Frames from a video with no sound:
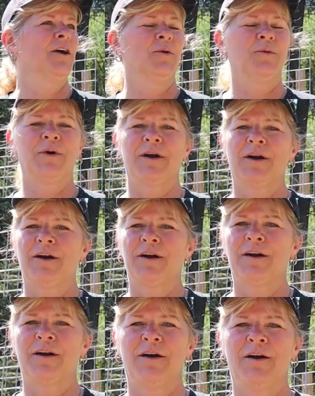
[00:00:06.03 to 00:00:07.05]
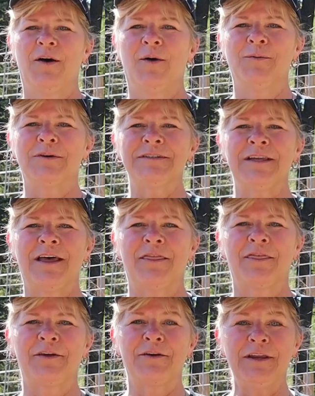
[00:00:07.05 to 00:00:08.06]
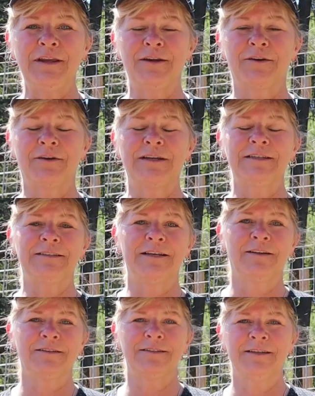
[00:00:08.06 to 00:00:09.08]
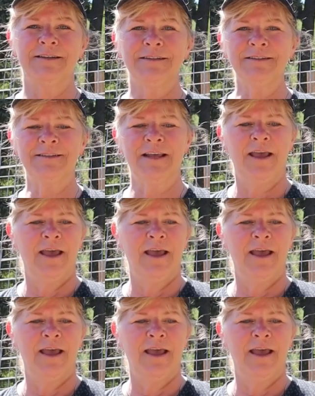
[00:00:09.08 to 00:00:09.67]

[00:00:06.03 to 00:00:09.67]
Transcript: We're almost at 30 degrees Celsius